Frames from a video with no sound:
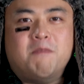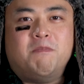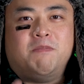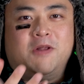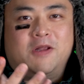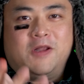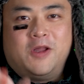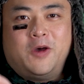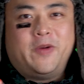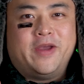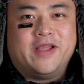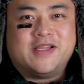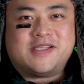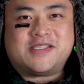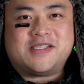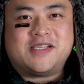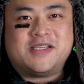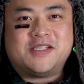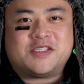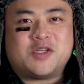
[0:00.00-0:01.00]
Blow
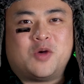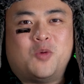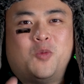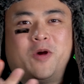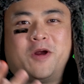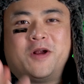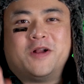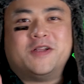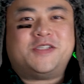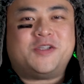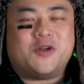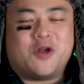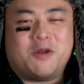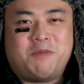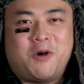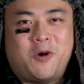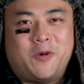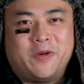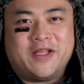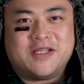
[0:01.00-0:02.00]
it towards your
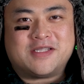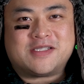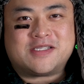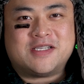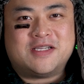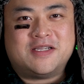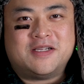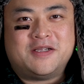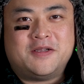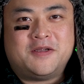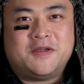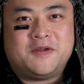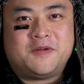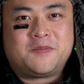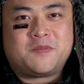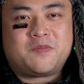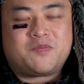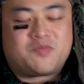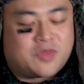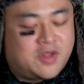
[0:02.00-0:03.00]
opponent.
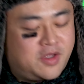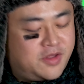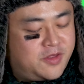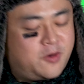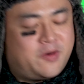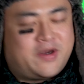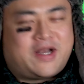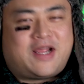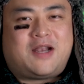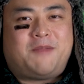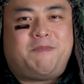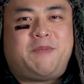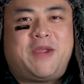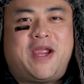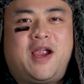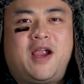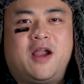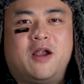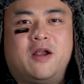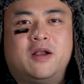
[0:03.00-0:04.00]
Throw it at a
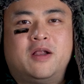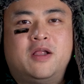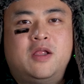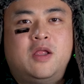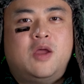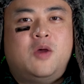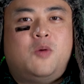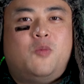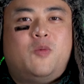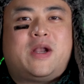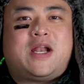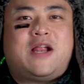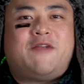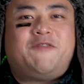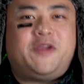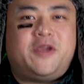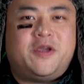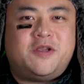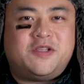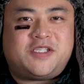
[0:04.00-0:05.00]
bear. Whatever
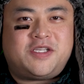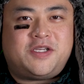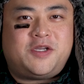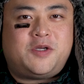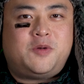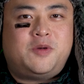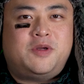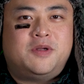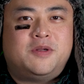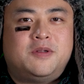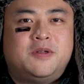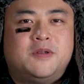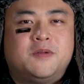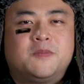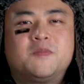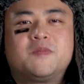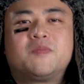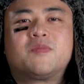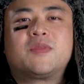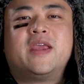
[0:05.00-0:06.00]
you do,
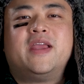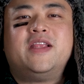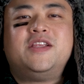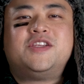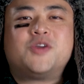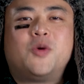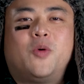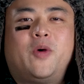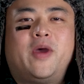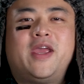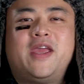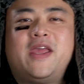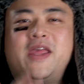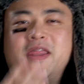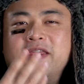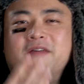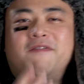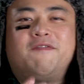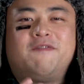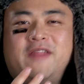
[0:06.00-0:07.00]
enjoy
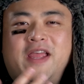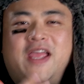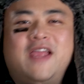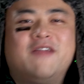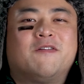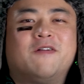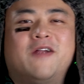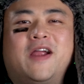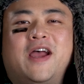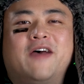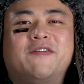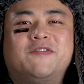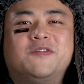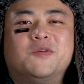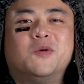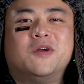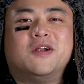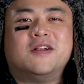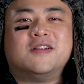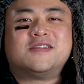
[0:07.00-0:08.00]
the flavor
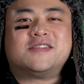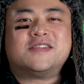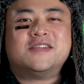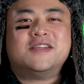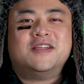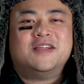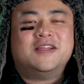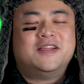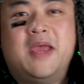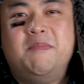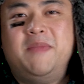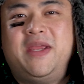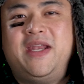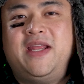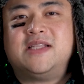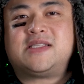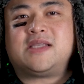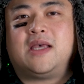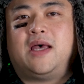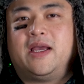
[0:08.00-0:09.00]
afterwards.
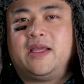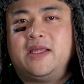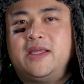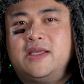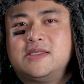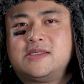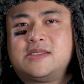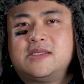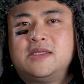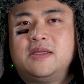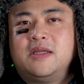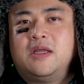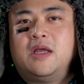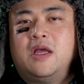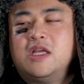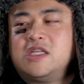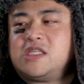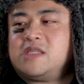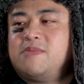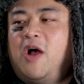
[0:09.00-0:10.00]
Mini Takis,
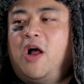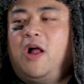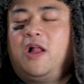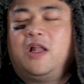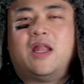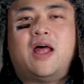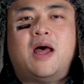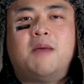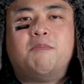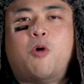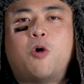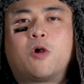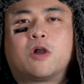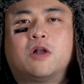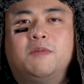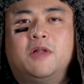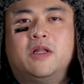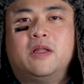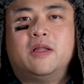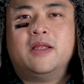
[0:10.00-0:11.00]
small,
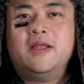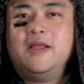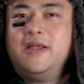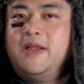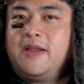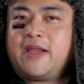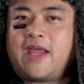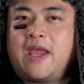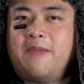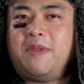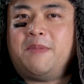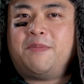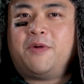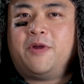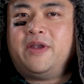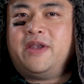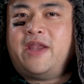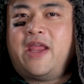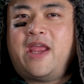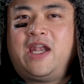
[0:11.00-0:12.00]
portable, can be
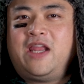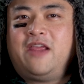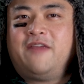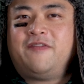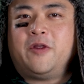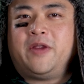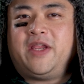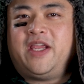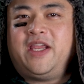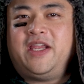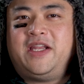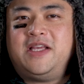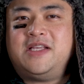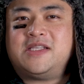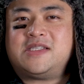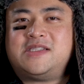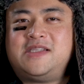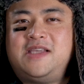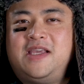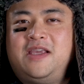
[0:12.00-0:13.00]
put in any of your
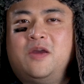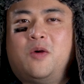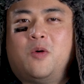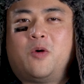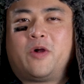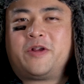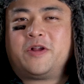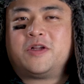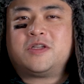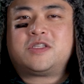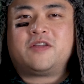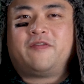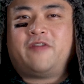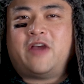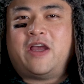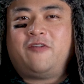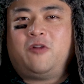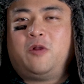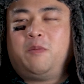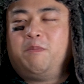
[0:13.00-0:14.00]
EDC or your
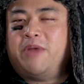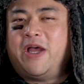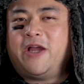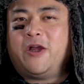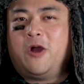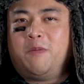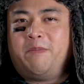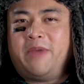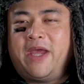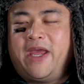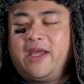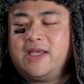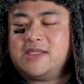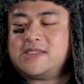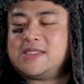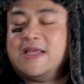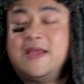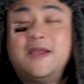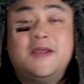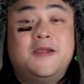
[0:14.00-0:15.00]
survival bug-out bags.